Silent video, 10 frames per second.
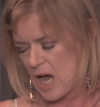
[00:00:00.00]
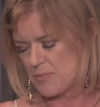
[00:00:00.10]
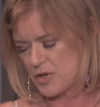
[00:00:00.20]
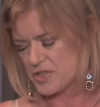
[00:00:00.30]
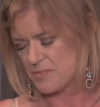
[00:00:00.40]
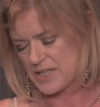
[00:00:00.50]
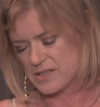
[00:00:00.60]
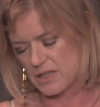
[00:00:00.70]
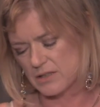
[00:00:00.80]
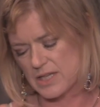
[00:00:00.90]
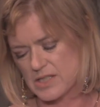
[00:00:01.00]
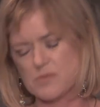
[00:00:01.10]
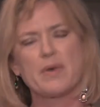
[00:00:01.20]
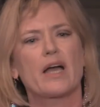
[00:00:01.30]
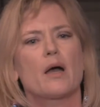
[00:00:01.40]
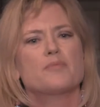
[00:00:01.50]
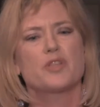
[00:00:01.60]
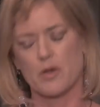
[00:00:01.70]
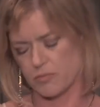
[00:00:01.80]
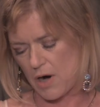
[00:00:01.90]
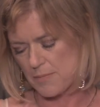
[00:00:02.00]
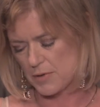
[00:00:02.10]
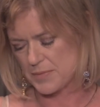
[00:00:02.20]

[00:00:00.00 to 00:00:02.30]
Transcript: I pushed my sunglasses back up to their proper